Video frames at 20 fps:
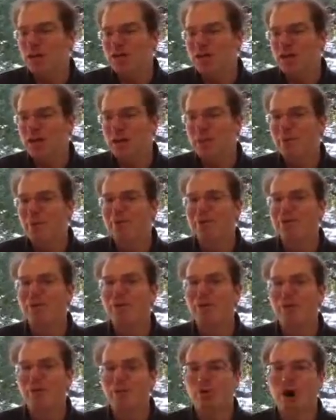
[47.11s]
let's talk about
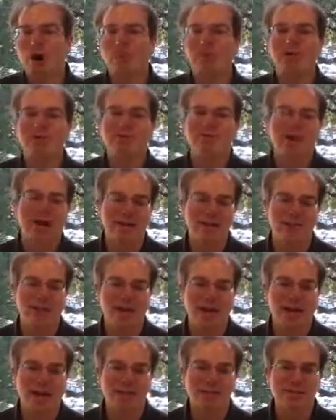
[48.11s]
some of the properties of natural
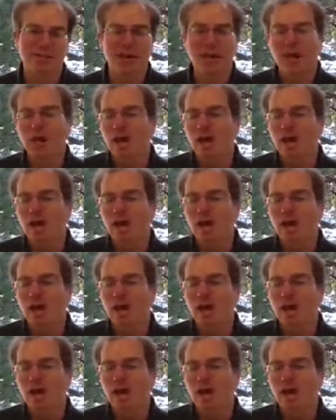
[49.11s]
gas.